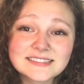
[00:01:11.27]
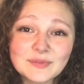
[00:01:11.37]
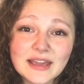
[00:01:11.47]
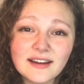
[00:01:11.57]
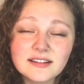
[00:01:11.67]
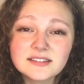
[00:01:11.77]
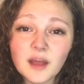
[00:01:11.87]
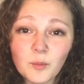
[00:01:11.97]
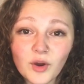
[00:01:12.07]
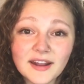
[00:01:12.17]
Because
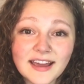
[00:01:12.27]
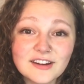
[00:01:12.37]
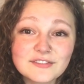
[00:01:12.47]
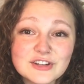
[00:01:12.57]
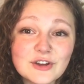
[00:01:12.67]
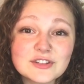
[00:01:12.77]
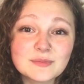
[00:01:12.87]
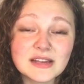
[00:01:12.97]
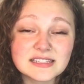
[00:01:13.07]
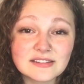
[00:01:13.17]
I'm running out of shows
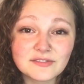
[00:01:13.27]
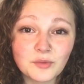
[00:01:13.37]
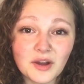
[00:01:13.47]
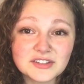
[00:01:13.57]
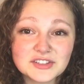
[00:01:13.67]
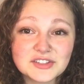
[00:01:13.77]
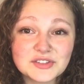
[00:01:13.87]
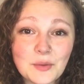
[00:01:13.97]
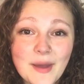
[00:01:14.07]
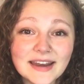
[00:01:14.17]
because I've watched
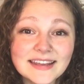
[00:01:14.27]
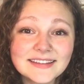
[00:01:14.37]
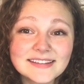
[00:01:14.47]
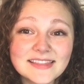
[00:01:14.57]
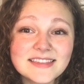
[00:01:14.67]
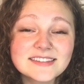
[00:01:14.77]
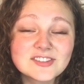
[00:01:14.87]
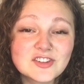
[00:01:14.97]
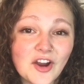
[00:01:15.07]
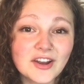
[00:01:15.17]
so many in this
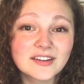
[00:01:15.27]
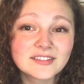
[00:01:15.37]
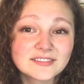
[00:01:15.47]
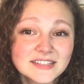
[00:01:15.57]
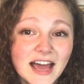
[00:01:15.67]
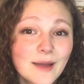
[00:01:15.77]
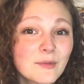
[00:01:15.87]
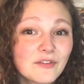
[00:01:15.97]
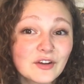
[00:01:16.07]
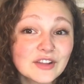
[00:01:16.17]
dark time
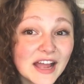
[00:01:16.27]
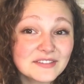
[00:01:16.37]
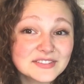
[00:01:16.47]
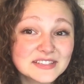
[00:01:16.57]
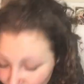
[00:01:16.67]
of our lives.